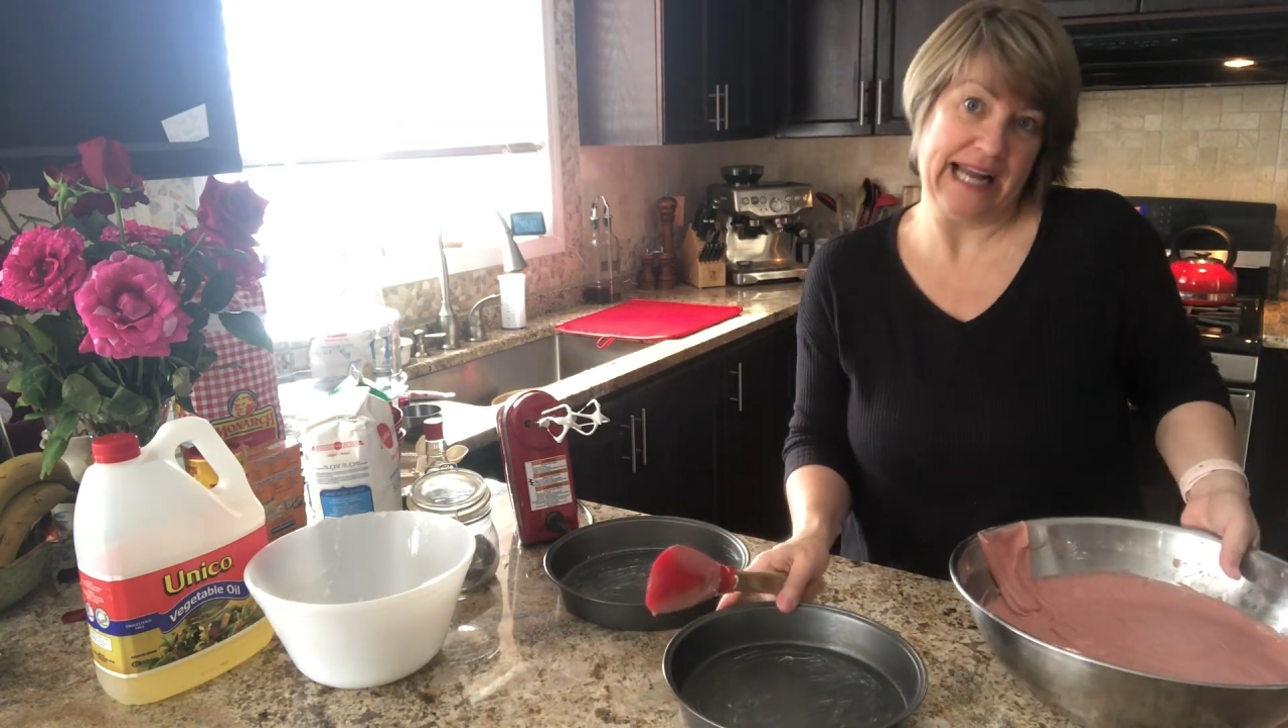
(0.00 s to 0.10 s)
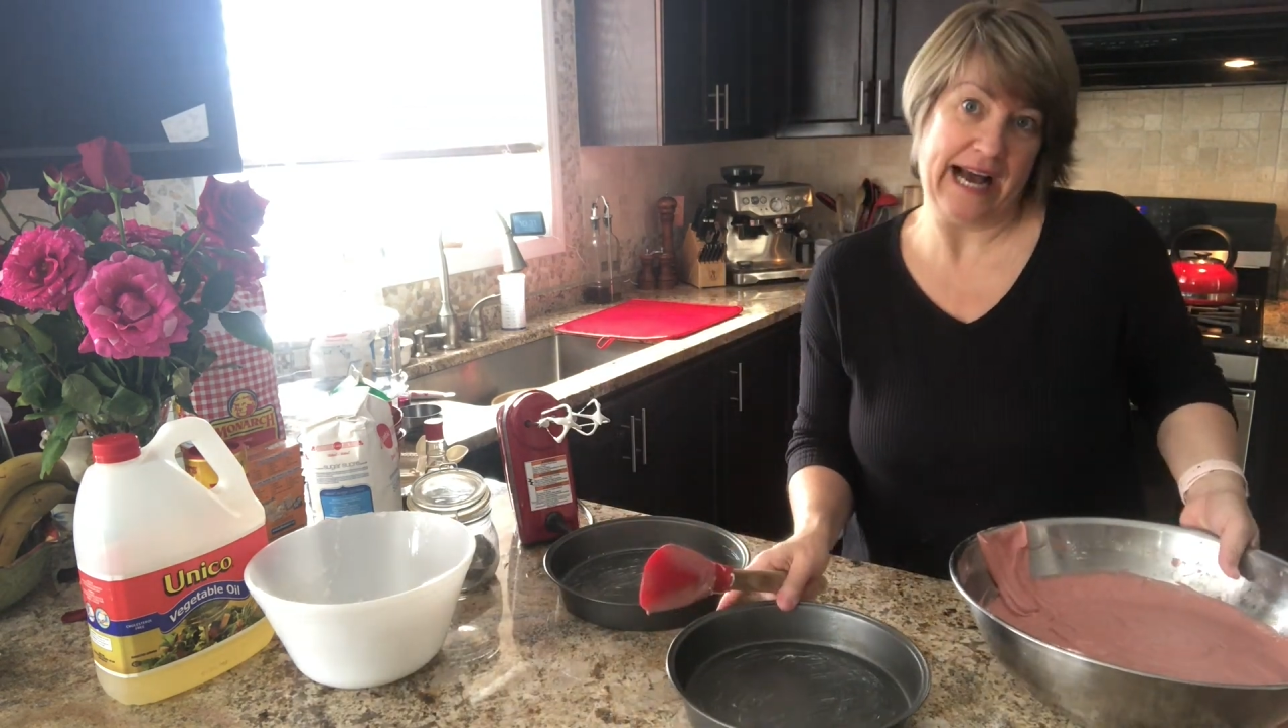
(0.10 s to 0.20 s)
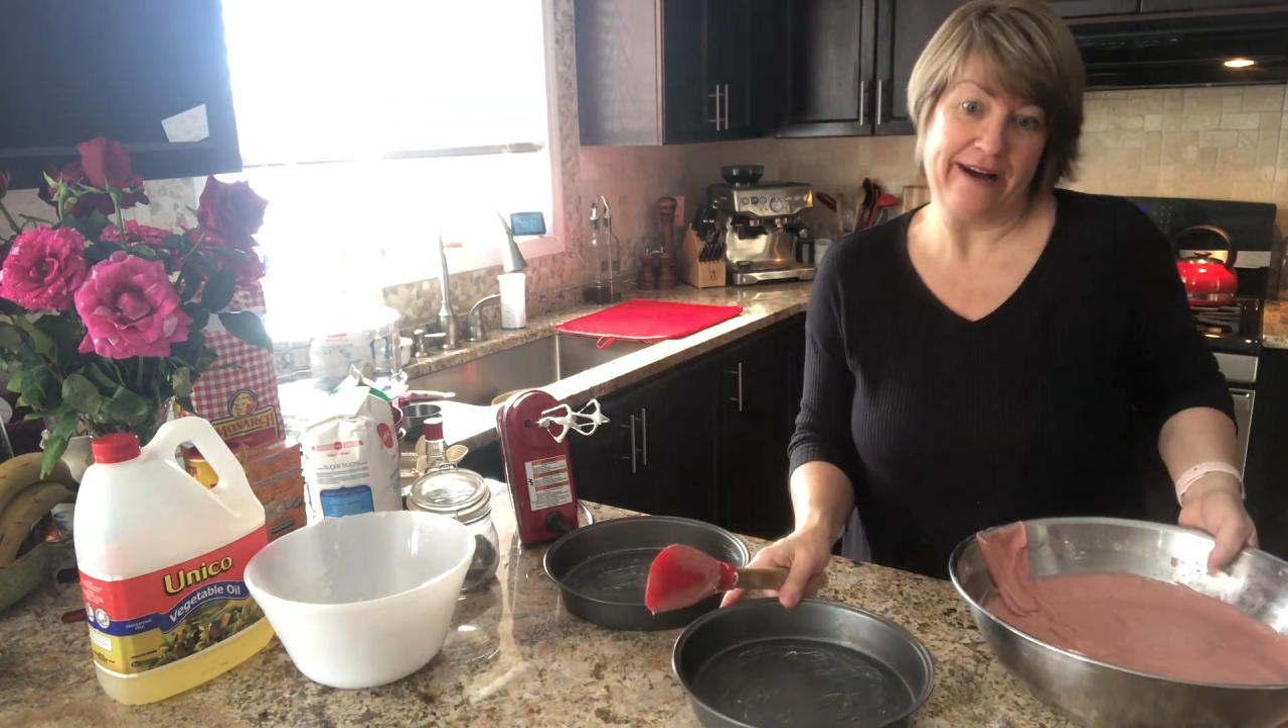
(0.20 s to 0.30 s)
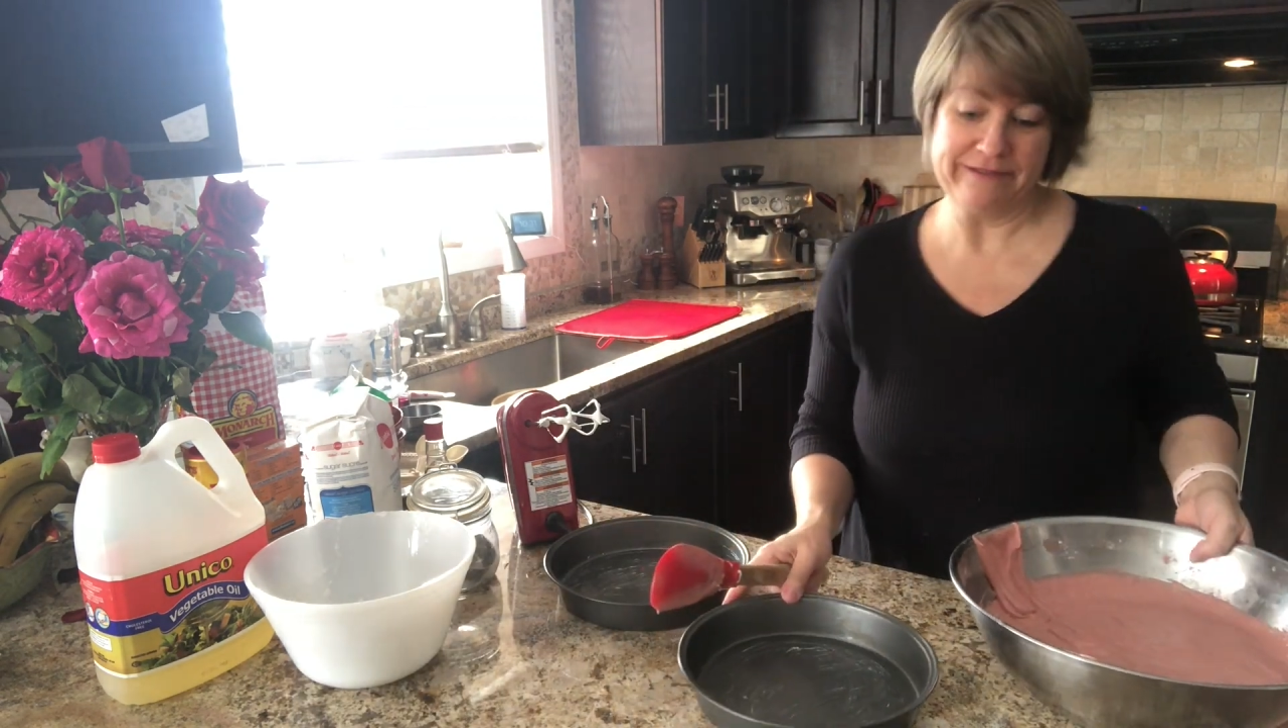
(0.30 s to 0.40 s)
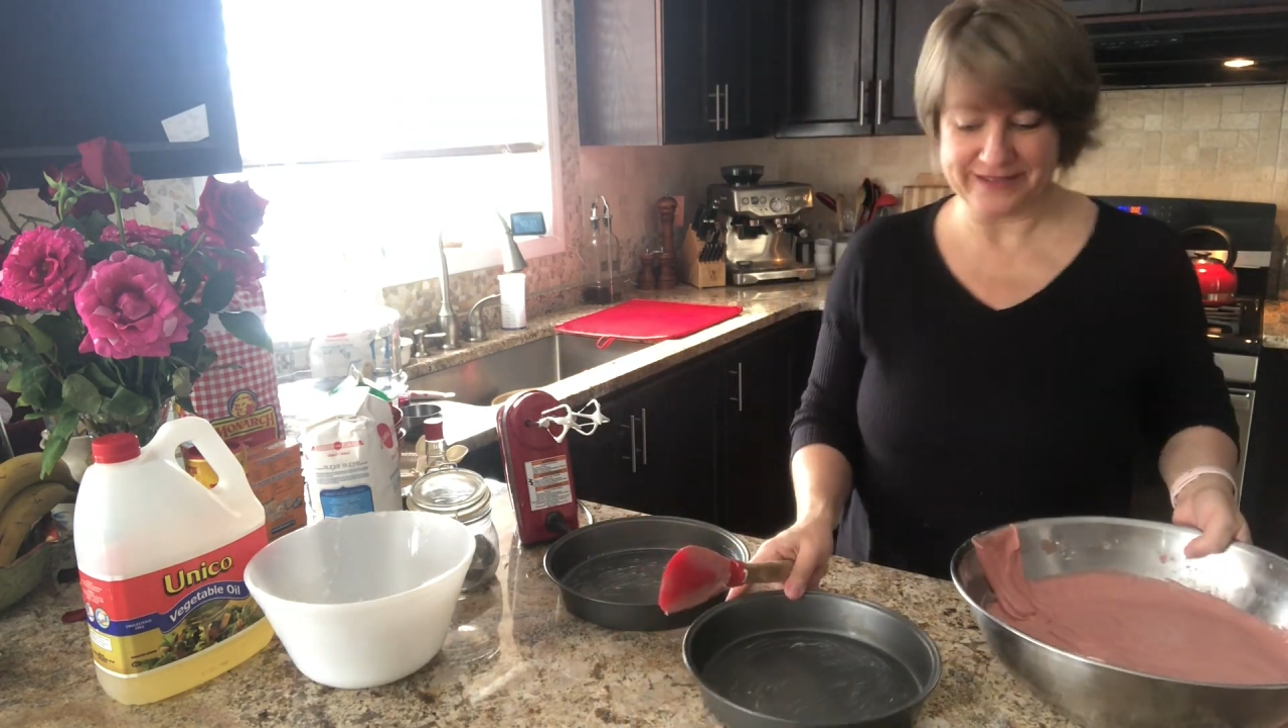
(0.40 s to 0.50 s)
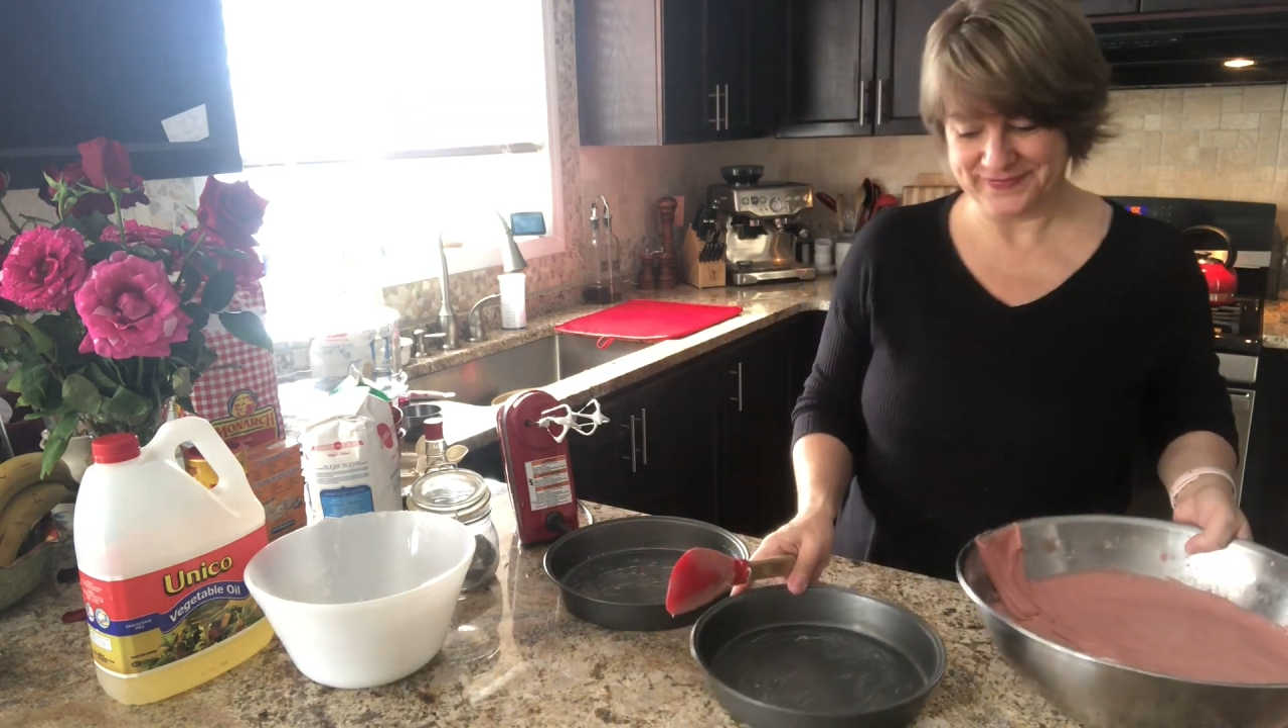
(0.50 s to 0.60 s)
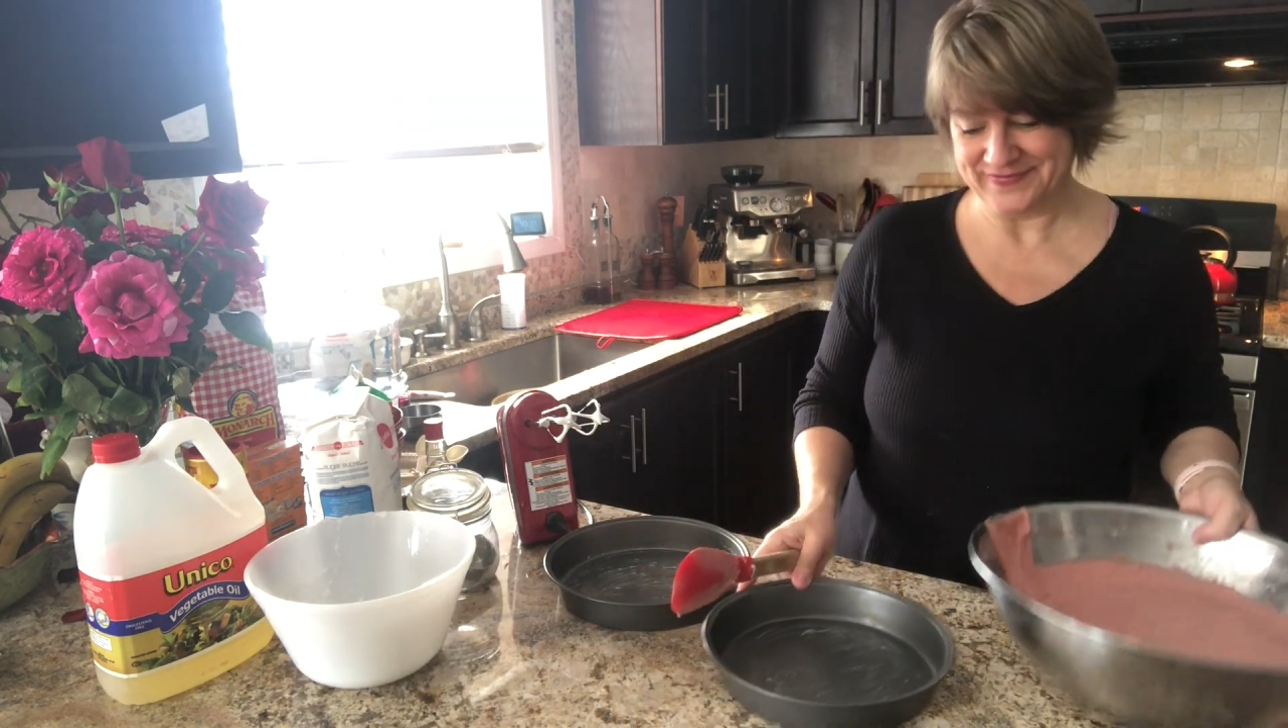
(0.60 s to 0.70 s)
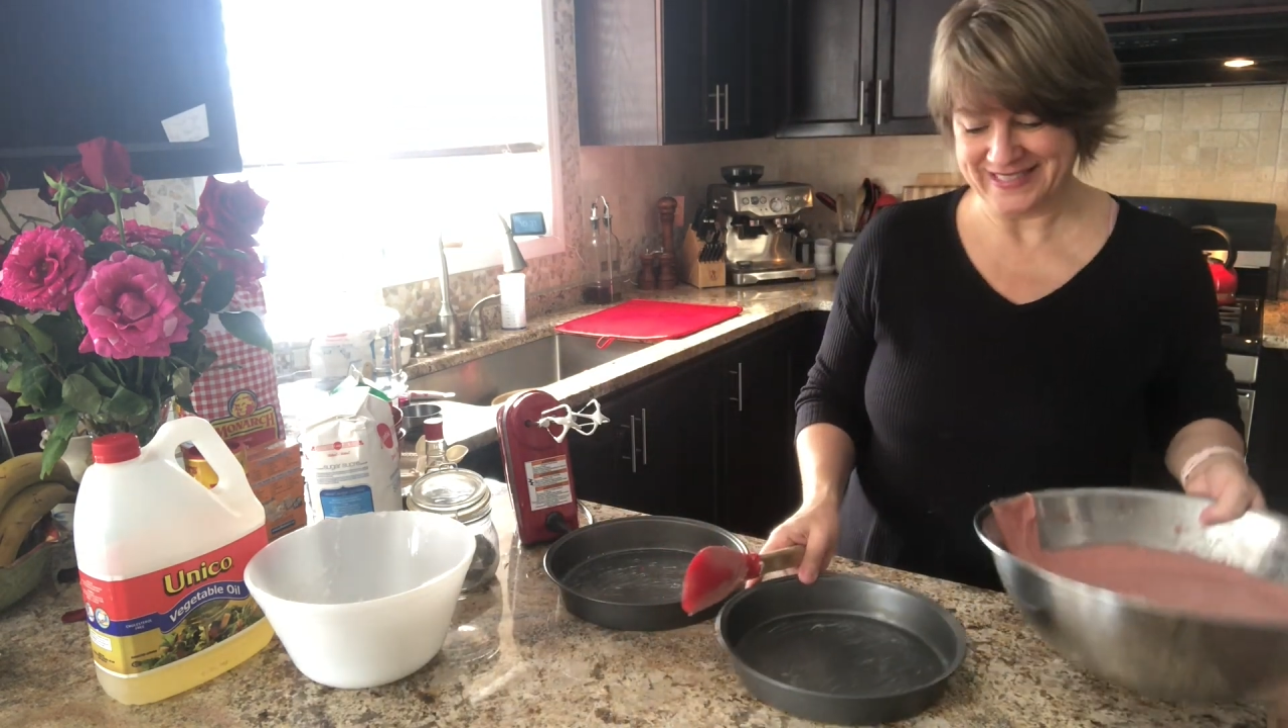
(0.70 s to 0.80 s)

half.